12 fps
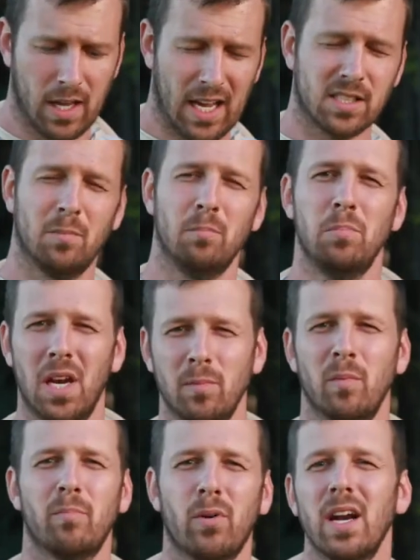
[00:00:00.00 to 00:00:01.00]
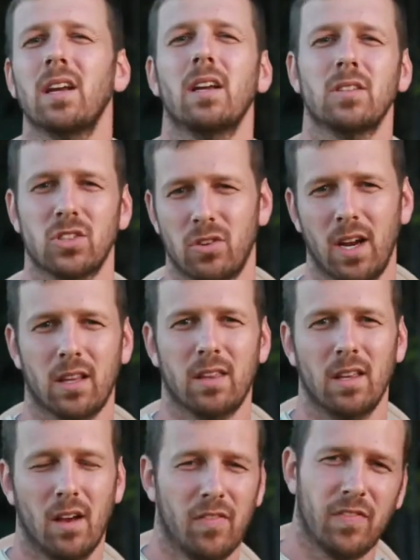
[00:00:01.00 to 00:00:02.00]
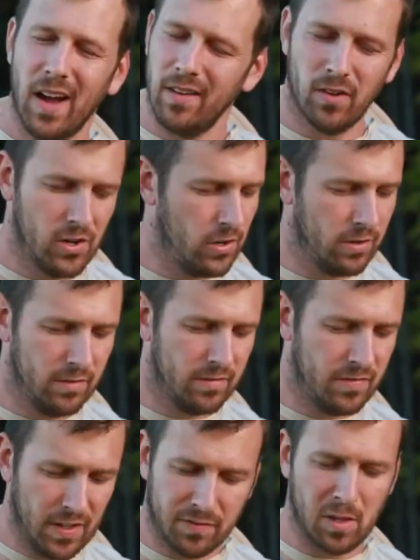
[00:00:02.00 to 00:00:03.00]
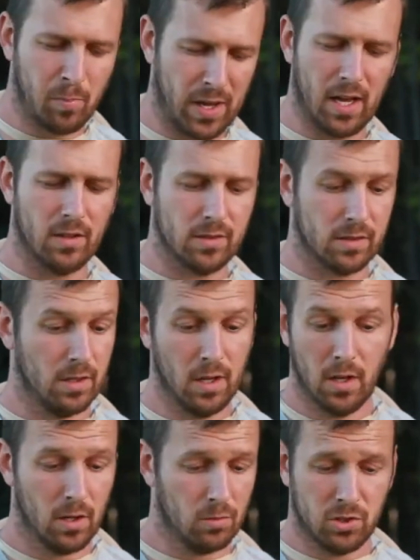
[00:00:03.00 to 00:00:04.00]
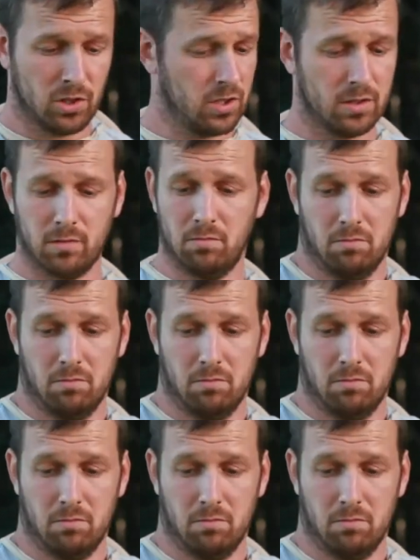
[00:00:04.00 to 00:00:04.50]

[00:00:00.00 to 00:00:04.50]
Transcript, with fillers: has a minimum breaking strength of 550 pounds, which just,